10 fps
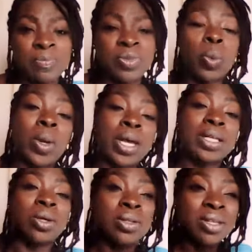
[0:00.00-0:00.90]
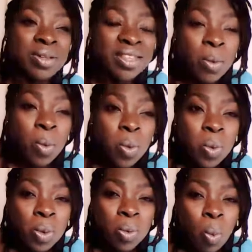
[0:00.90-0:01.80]
The
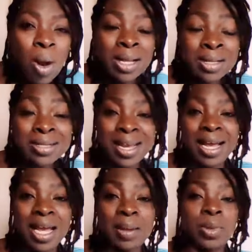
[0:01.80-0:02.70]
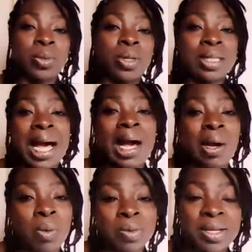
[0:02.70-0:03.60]
one time you
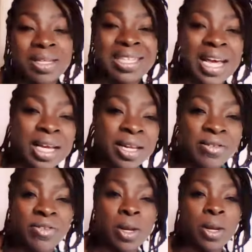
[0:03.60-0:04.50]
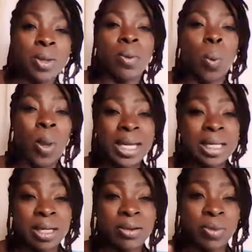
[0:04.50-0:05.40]
allow the negative weight
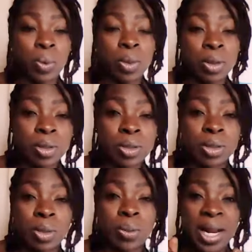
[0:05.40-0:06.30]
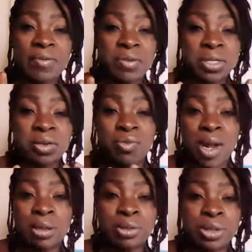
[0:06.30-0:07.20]
of the world or whatever is
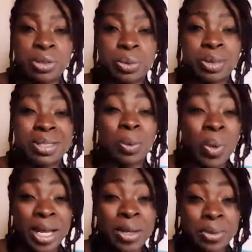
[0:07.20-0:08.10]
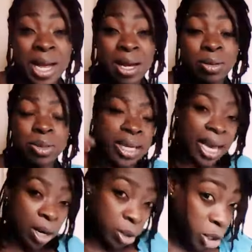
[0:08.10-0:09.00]
around you to weigh you down, to
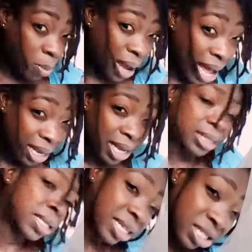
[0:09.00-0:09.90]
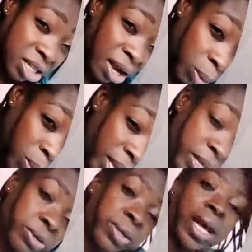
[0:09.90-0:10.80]
get on your back and like start weighing
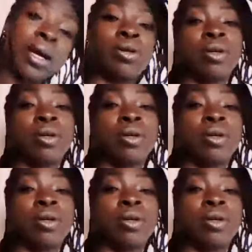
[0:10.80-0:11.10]
you down, you're